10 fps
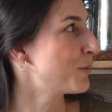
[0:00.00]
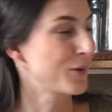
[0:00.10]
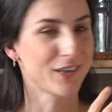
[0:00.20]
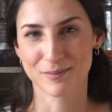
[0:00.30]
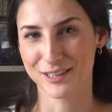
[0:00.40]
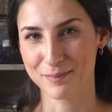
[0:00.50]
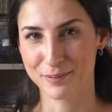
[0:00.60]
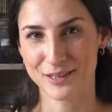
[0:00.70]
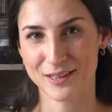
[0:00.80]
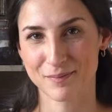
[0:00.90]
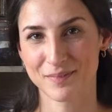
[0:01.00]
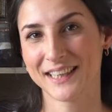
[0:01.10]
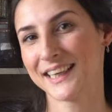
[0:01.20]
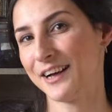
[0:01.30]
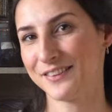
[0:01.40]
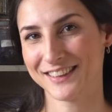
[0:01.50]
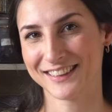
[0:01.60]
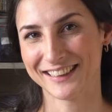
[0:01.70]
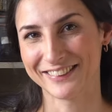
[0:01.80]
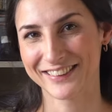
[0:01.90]
where I'm going to put them and how they're going
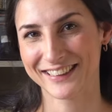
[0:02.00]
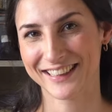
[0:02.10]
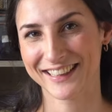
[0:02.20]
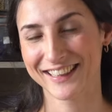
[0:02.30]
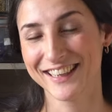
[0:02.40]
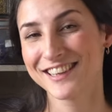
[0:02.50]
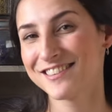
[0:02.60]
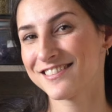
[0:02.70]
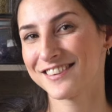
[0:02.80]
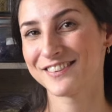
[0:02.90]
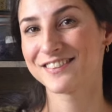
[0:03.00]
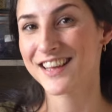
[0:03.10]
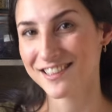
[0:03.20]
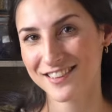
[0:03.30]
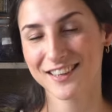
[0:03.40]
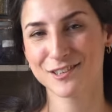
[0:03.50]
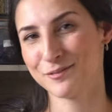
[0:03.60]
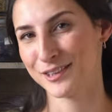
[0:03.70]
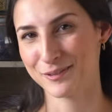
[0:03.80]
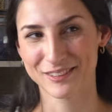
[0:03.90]
to look like. So that's kind of
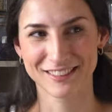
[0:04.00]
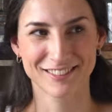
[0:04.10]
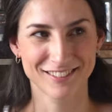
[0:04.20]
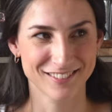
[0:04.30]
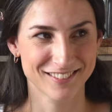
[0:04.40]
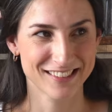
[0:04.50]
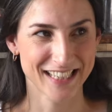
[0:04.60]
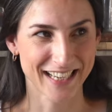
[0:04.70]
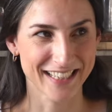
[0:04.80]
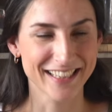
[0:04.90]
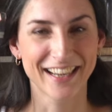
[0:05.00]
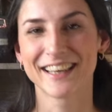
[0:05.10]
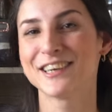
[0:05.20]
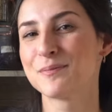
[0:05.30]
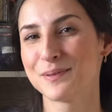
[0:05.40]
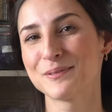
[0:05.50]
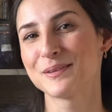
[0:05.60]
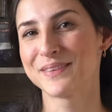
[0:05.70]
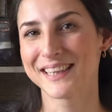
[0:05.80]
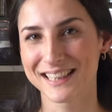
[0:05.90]
what I wanted to do today. I hope it will
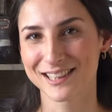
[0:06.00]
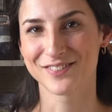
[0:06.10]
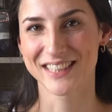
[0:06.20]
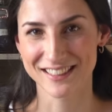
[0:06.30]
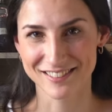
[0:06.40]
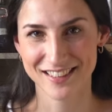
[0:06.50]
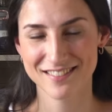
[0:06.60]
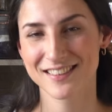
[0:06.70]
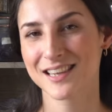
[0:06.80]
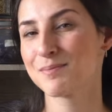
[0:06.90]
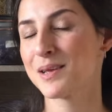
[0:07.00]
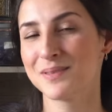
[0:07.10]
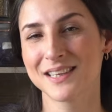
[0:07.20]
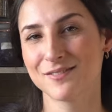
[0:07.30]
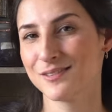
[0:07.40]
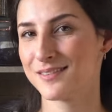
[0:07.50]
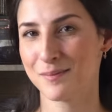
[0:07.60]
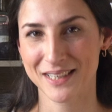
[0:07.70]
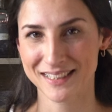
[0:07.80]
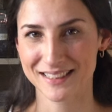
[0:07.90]
be a little bit interesting, maybe give you some
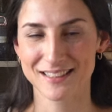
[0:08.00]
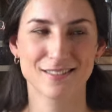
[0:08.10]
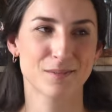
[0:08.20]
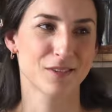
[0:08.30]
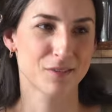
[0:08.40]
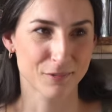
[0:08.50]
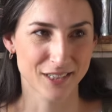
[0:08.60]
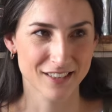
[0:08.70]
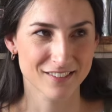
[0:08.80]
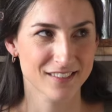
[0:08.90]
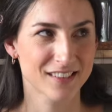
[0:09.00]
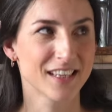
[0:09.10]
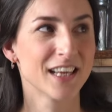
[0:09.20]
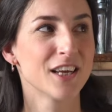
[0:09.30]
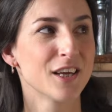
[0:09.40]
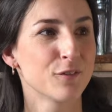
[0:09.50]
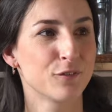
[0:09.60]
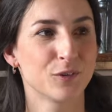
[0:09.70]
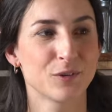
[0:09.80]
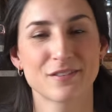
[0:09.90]
ideas, some inspiration
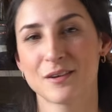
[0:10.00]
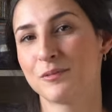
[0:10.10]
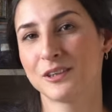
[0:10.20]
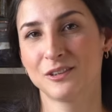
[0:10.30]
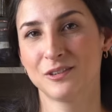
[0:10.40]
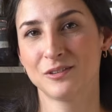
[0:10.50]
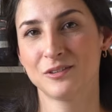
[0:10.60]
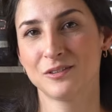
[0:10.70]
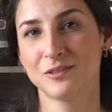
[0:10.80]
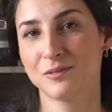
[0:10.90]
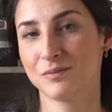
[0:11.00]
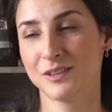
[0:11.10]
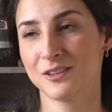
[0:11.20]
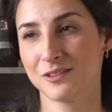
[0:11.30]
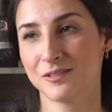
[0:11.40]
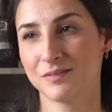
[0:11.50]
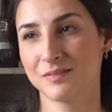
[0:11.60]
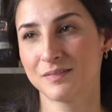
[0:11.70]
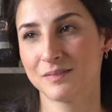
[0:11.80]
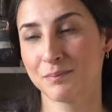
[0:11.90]
for someone who, you know,
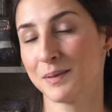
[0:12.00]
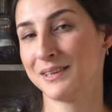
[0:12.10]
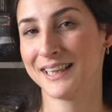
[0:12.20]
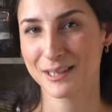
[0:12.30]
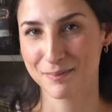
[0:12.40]
maybe like